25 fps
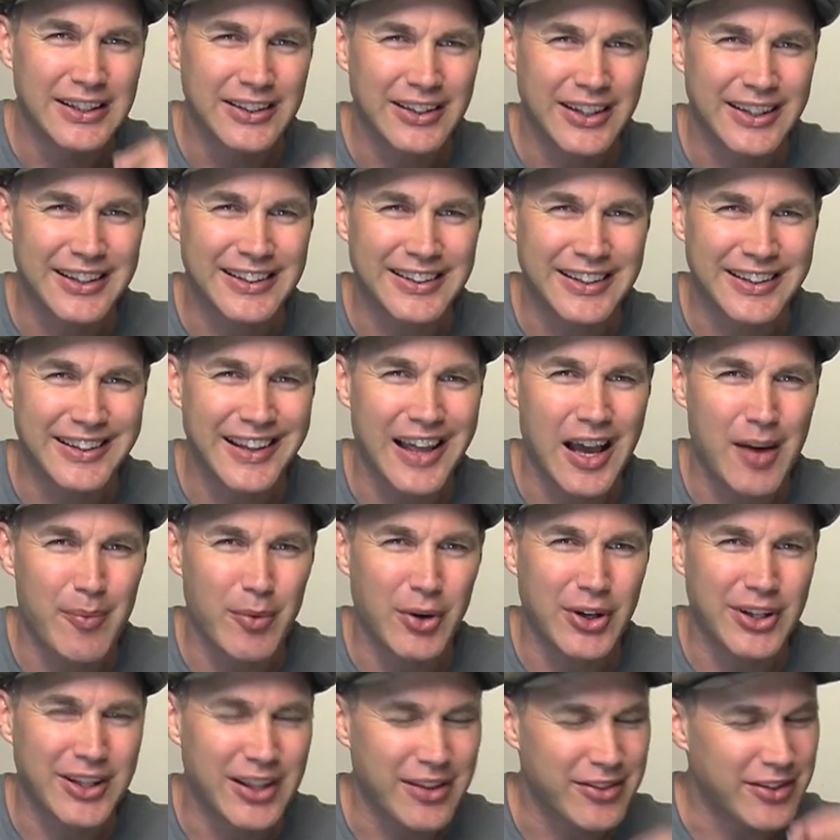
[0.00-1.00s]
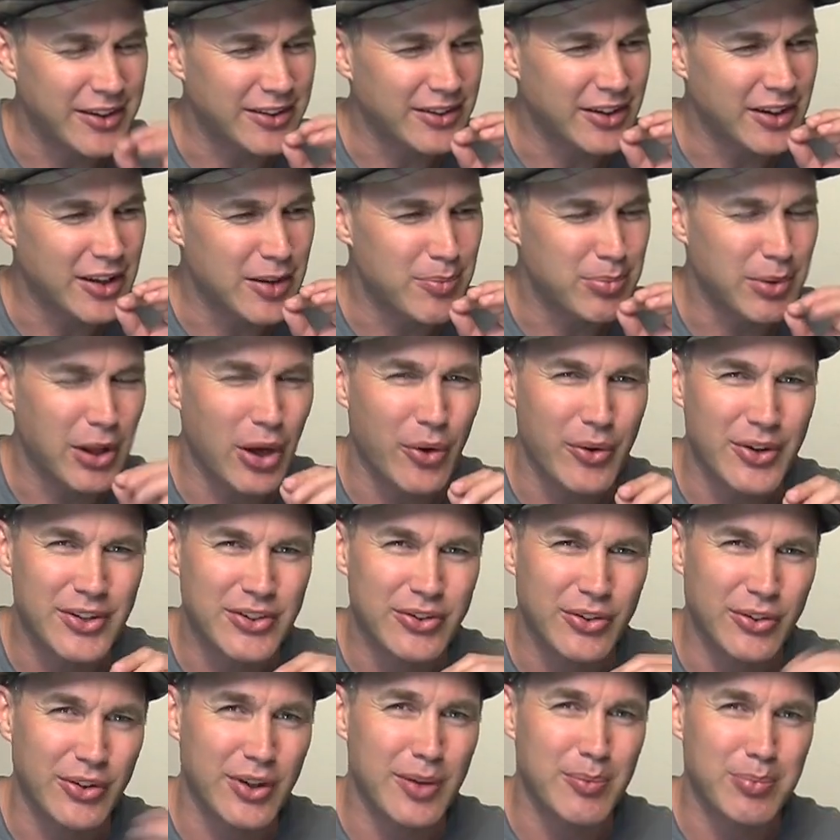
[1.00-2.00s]
like a little harmonica thing that you blow
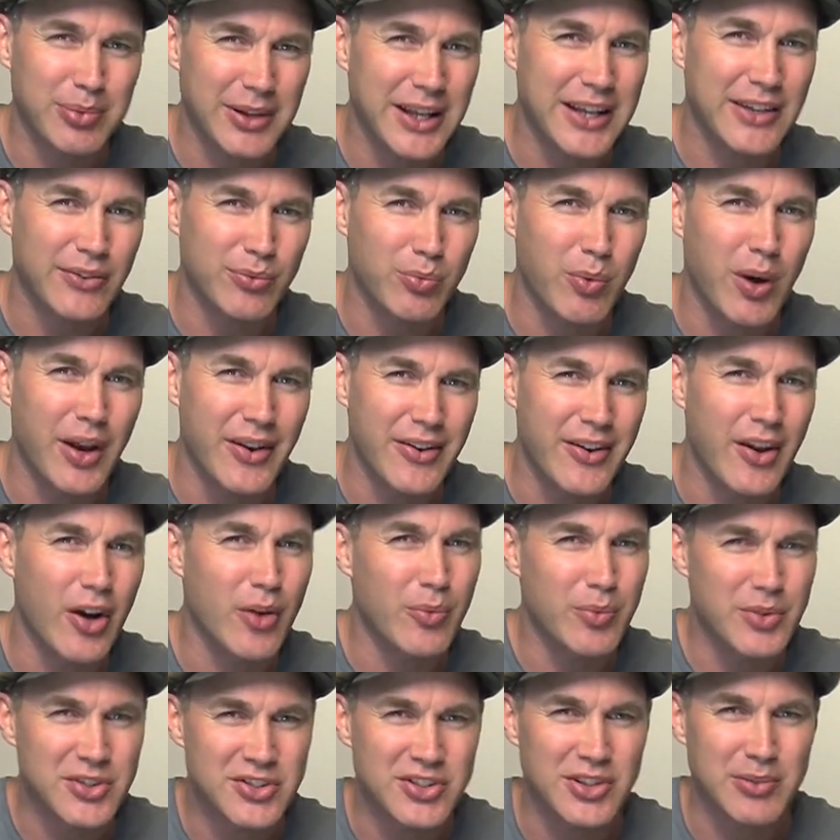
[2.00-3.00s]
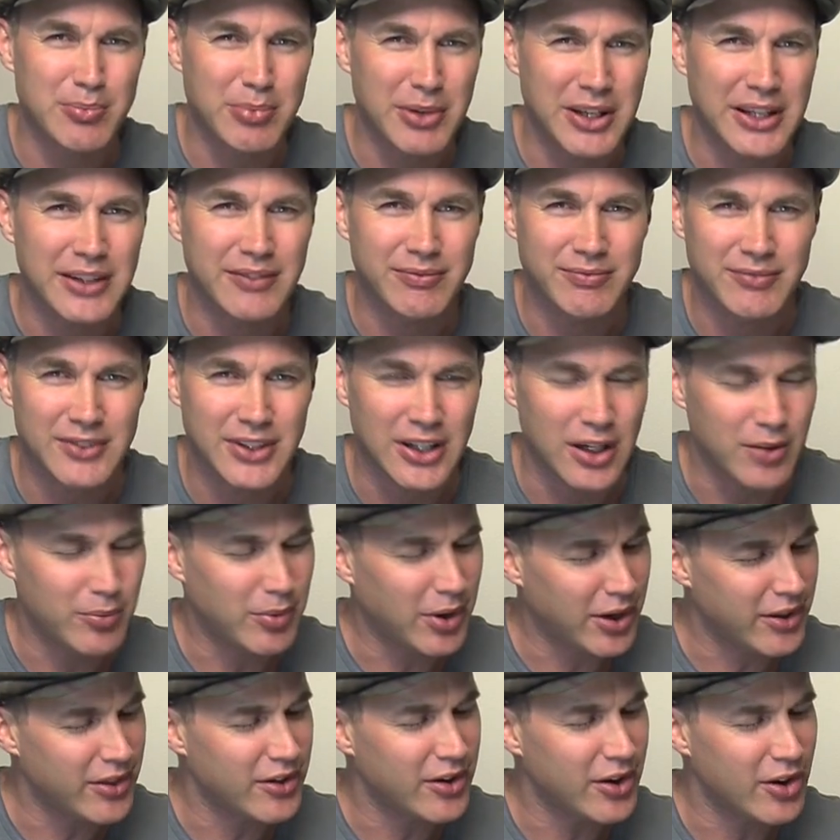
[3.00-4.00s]
into and it plays one note, which would be, you know,
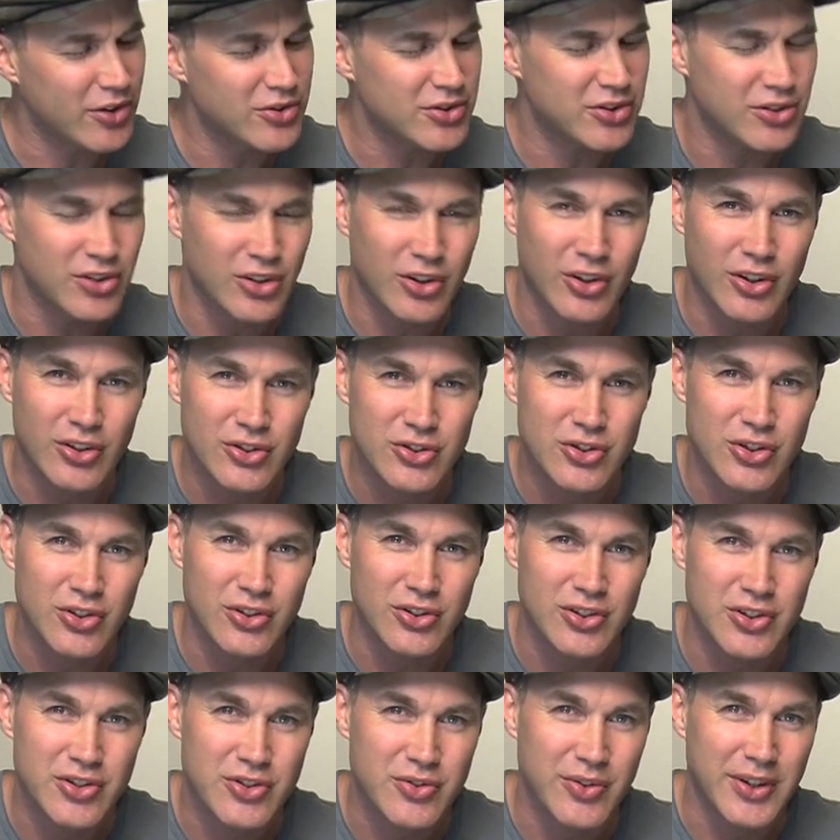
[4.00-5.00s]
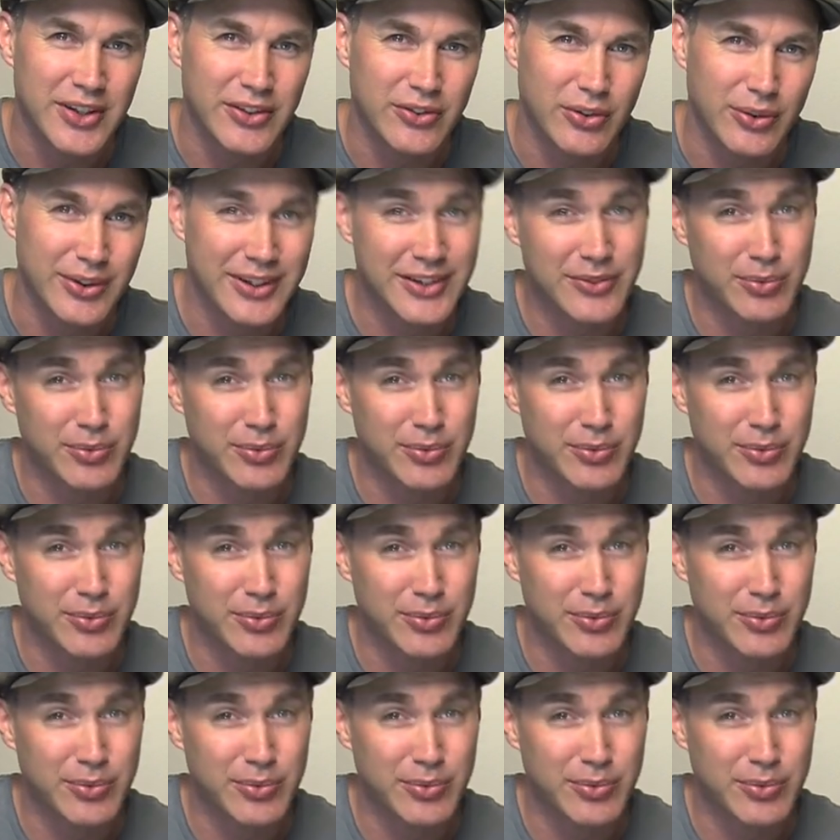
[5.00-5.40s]
one of the notes and you've got to tune your string to it.